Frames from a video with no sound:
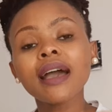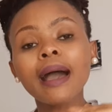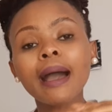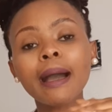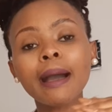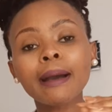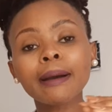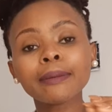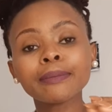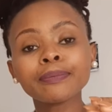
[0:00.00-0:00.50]

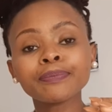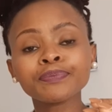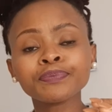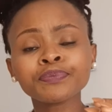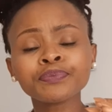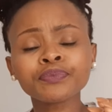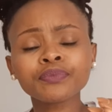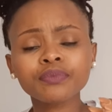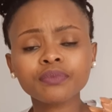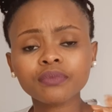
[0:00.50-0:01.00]

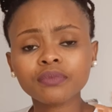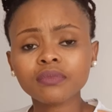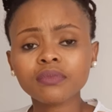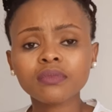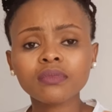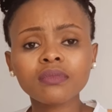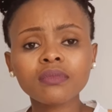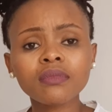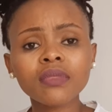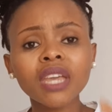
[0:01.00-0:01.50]
gone
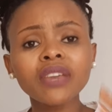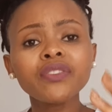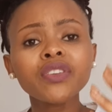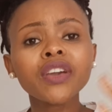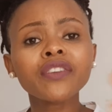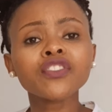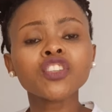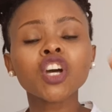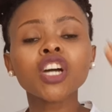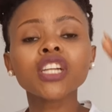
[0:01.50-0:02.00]

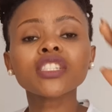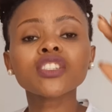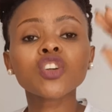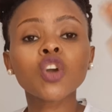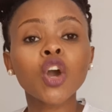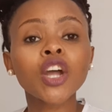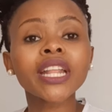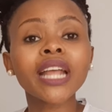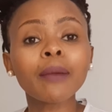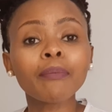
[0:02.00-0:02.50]

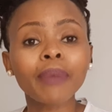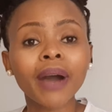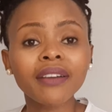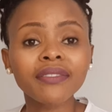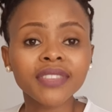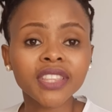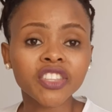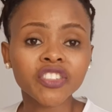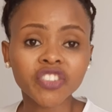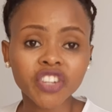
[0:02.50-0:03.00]

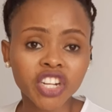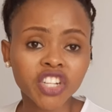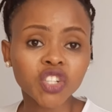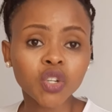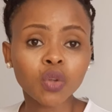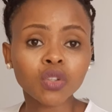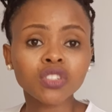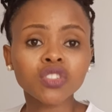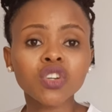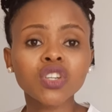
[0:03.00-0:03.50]
above the
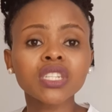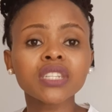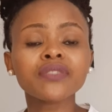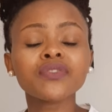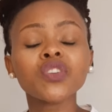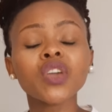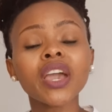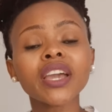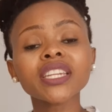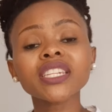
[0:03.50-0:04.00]
threshold, because if
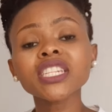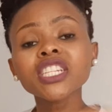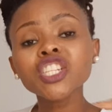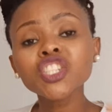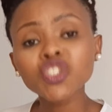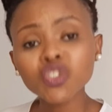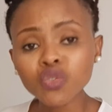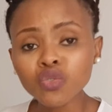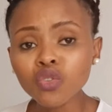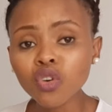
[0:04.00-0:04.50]
you actually
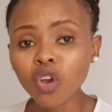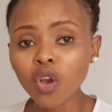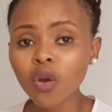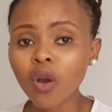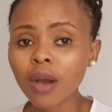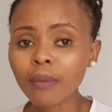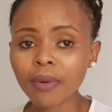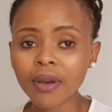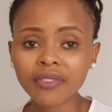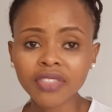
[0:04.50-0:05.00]
do go
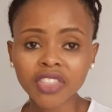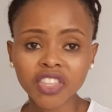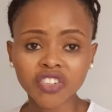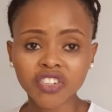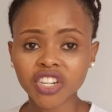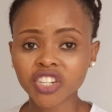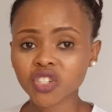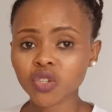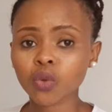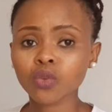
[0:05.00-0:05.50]
above the
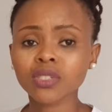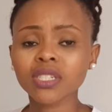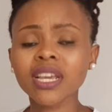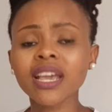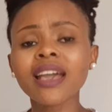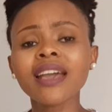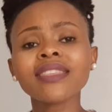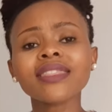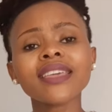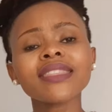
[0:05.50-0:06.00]
threshold,
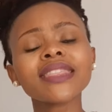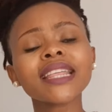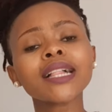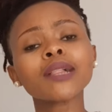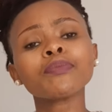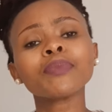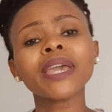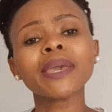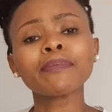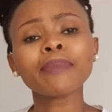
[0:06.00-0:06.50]
then there'll
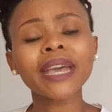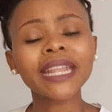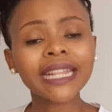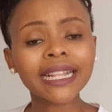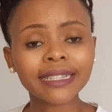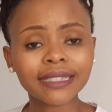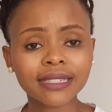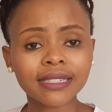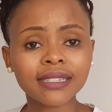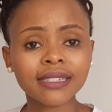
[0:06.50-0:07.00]
be
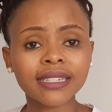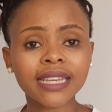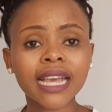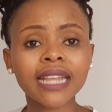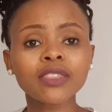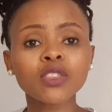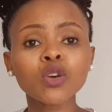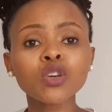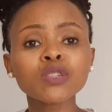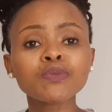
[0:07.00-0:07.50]
penalties,
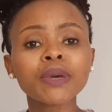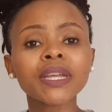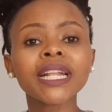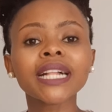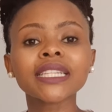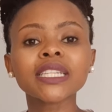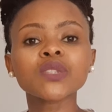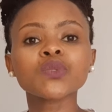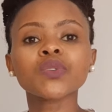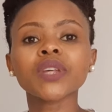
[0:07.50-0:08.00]
and those
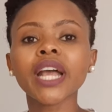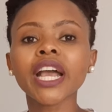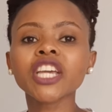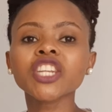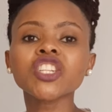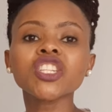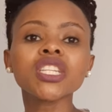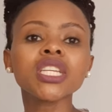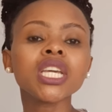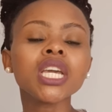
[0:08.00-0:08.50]
penalties will
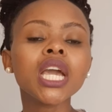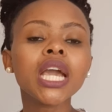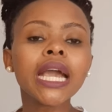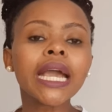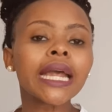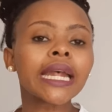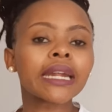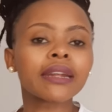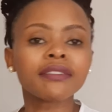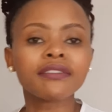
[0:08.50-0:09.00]
actually
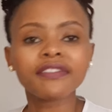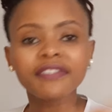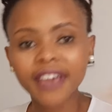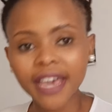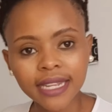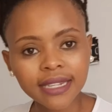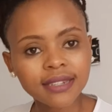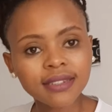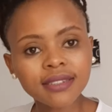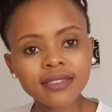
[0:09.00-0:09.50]

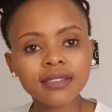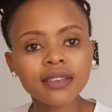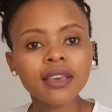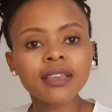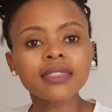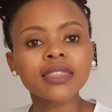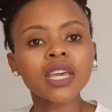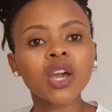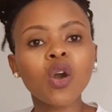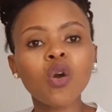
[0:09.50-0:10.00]
reverse
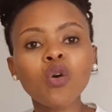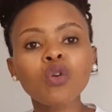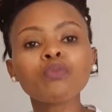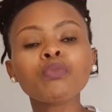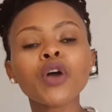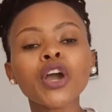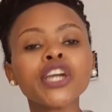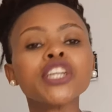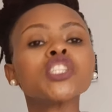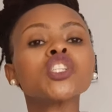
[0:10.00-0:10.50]
the whole
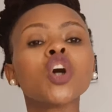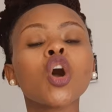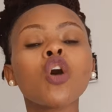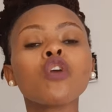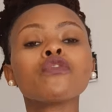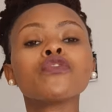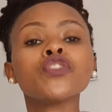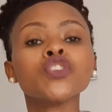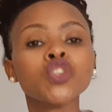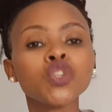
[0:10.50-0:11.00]
point of
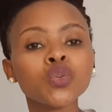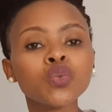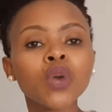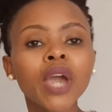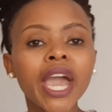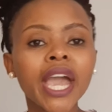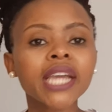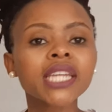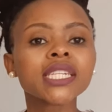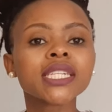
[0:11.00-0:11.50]
you
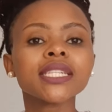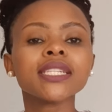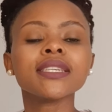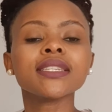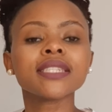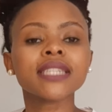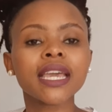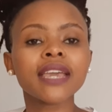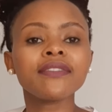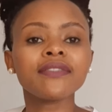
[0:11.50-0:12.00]
actually
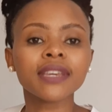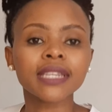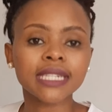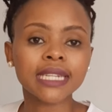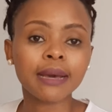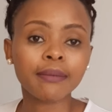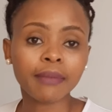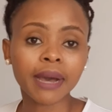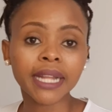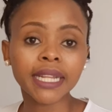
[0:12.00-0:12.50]
saving
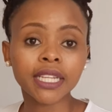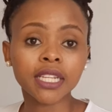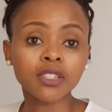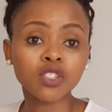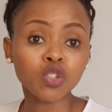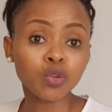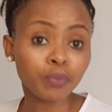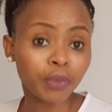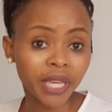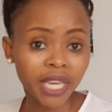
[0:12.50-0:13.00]
some money
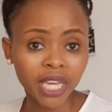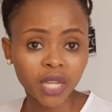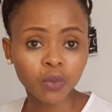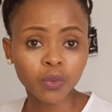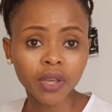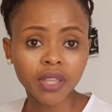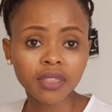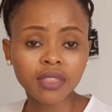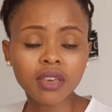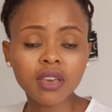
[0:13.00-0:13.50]
to begin
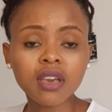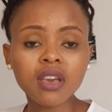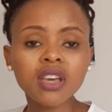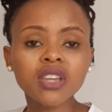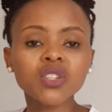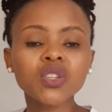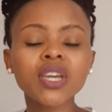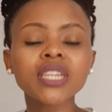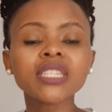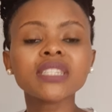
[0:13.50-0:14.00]
with.
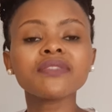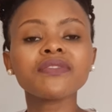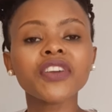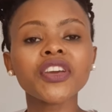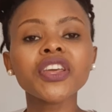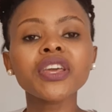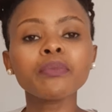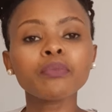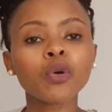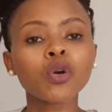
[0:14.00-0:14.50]
So it's very
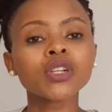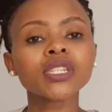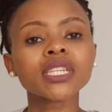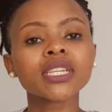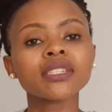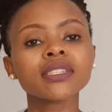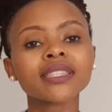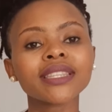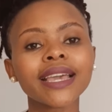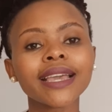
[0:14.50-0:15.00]

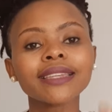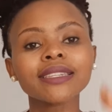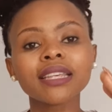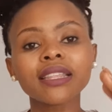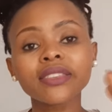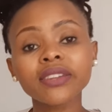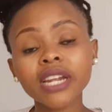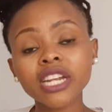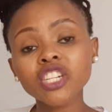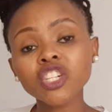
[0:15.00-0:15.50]
important there is a
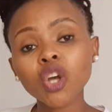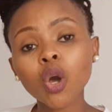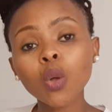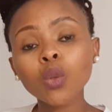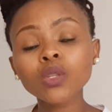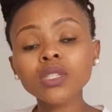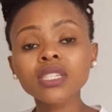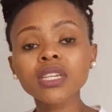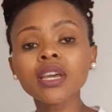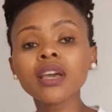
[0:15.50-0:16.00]

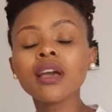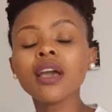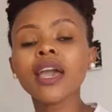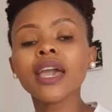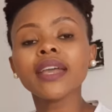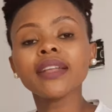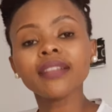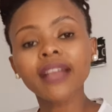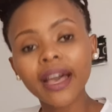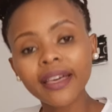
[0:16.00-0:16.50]
threshold.
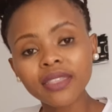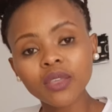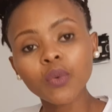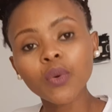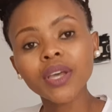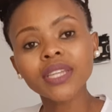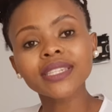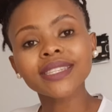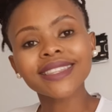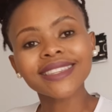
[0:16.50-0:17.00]
In other
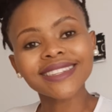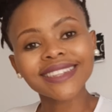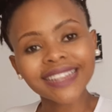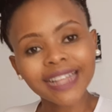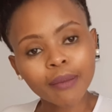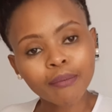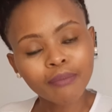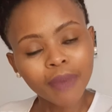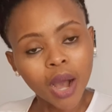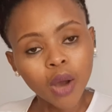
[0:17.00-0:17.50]
words, there's an
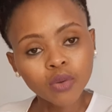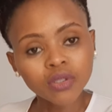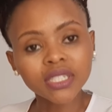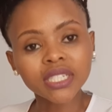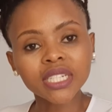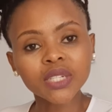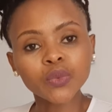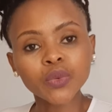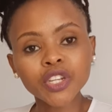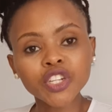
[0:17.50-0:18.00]
amount
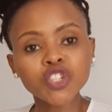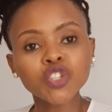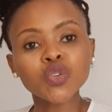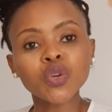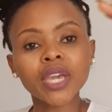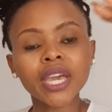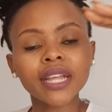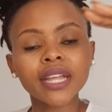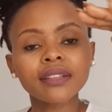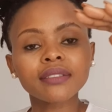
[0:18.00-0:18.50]
in which you
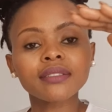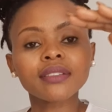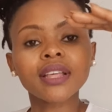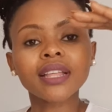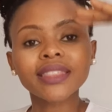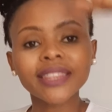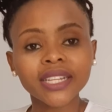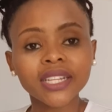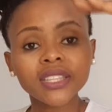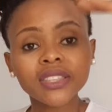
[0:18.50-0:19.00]
can,
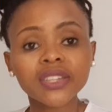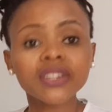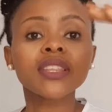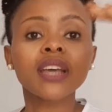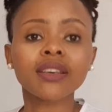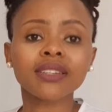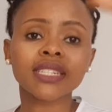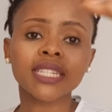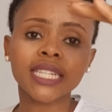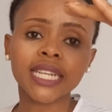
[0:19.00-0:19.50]

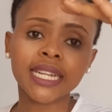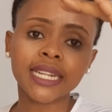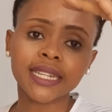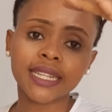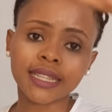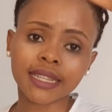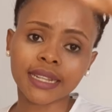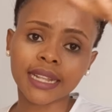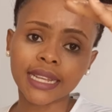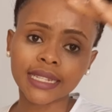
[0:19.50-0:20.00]
33,000 Rand,
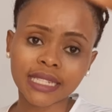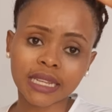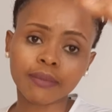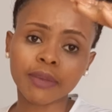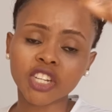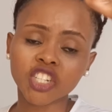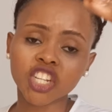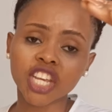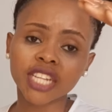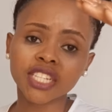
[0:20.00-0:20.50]
the last time I
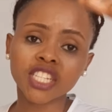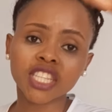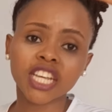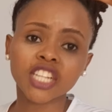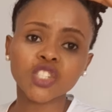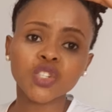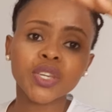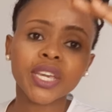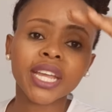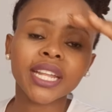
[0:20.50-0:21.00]
checked,
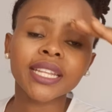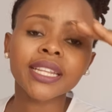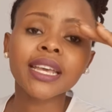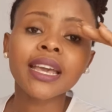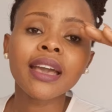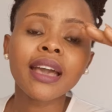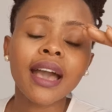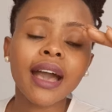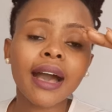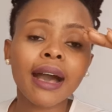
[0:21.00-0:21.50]
that you can
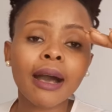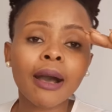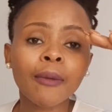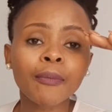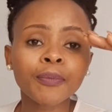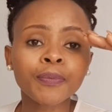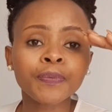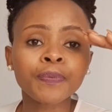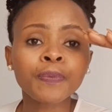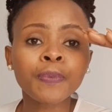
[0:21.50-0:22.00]

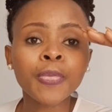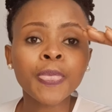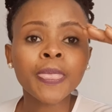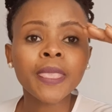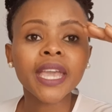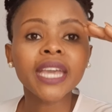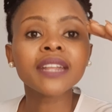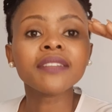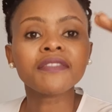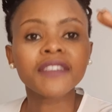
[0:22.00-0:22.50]

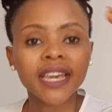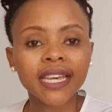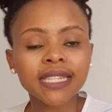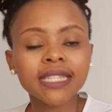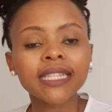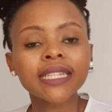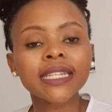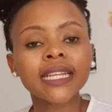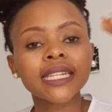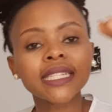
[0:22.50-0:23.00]
invest
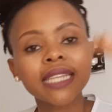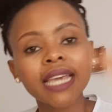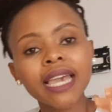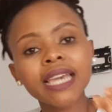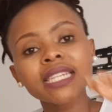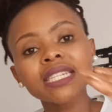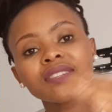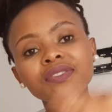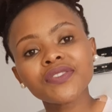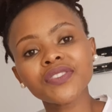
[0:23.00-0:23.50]
in a
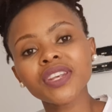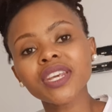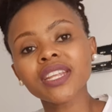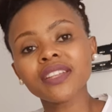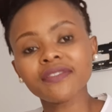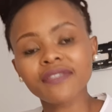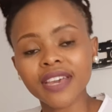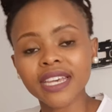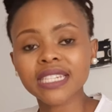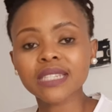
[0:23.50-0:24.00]
tax-free
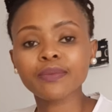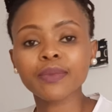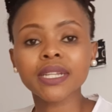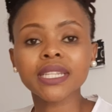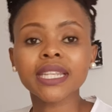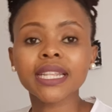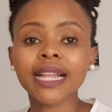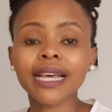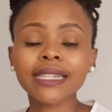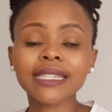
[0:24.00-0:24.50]
investment, the
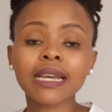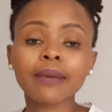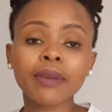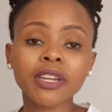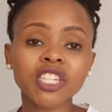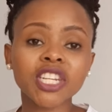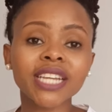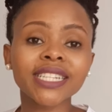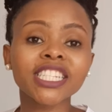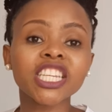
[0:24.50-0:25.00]
last time I
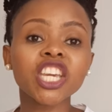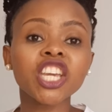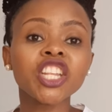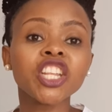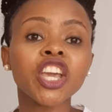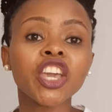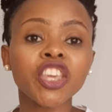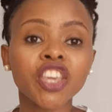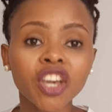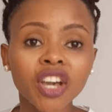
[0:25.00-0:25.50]
checked, in a
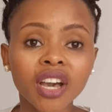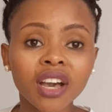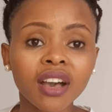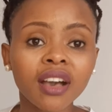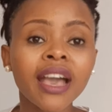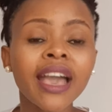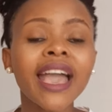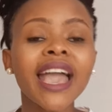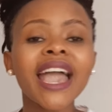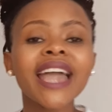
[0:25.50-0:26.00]
year.
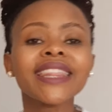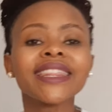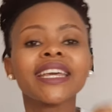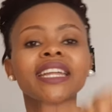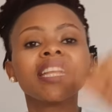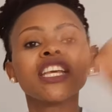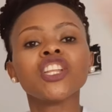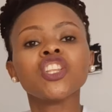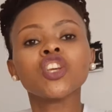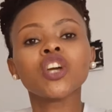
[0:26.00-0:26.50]
And then
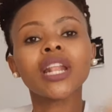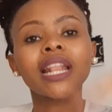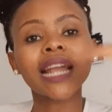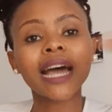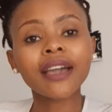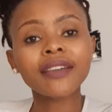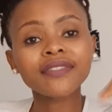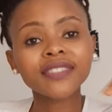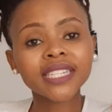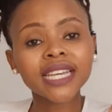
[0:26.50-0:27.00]
in your
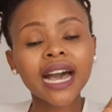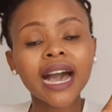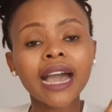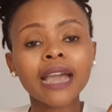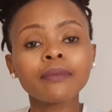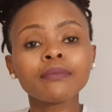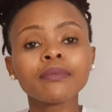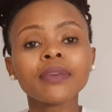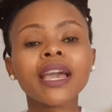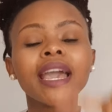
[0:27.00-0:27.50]

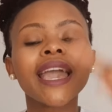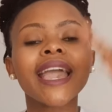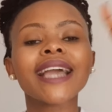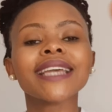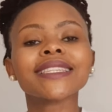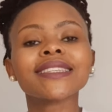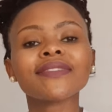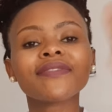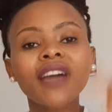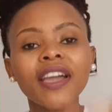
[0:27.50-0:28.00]
lifetime,
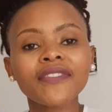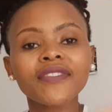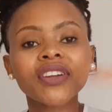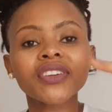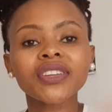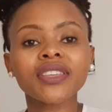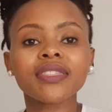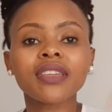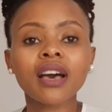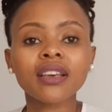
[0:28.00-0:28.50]
it's
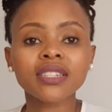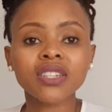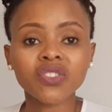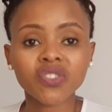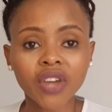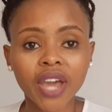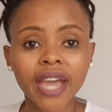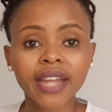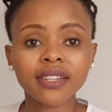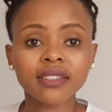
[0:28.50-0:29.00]
500,000
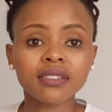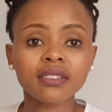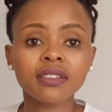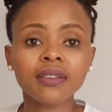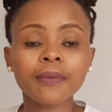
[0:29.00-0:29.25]
Rand